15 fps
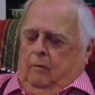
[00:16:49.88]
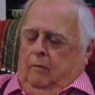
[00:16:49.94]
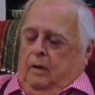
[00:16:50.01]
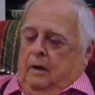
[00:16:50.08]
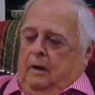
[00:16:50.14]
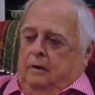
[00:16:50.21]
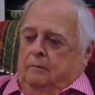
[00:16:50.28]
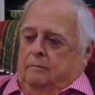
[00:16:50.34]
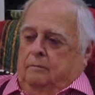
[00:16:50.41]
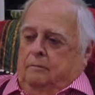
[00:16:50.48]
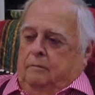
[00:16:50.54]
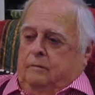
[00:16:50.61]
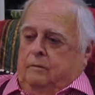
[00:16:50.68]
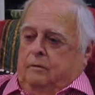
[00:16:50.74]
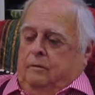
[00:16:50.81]
Well,
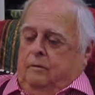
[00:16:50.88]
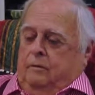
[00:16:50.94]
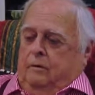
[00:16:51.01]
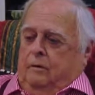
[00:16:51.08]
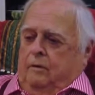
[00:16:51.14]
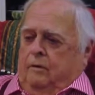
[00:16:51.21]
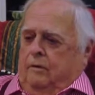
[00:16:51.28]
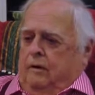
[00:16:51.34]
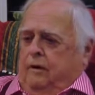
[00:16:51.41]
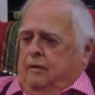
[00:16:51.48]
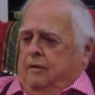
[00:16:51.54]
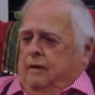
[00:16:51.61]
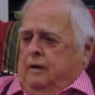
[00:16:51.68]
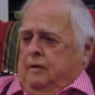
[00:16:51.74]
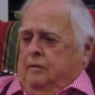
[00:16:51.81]
two or three
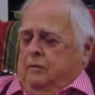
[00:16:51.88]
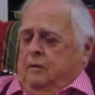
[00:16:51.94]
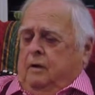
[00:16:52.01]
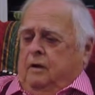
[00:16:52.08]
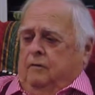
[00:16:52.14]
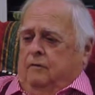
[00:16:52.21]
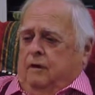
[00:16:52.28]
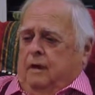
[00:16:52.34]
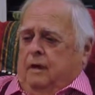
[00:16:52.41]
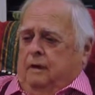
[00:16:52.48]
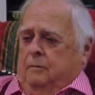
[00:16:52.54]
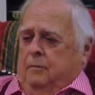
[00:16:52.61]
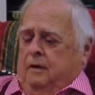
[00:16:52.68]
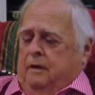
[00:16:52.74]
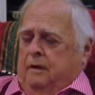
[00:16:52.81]
things. One,
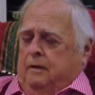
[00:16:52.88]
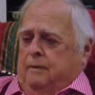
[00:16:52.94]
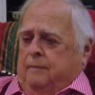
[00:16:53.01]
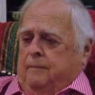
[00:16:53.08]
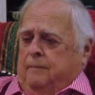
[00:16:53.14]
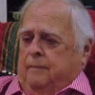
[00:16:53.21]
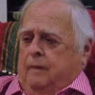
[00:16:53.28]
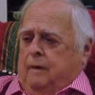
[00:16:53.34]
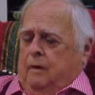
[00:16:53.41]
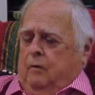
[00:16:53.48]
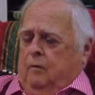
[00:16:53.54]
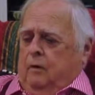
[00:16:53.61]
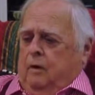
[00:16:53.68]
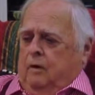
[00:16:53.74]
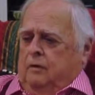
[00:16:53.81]
Vanderbilt
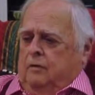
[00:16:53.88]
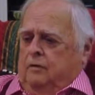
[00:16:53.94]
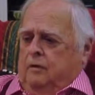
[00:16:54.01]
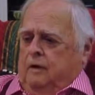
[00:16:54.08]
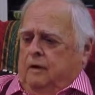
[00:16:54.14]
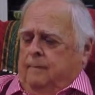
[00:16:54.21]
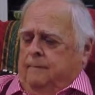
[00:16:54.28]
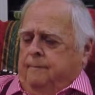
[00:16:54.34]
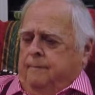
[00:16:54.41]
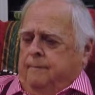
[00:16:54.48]
was uh,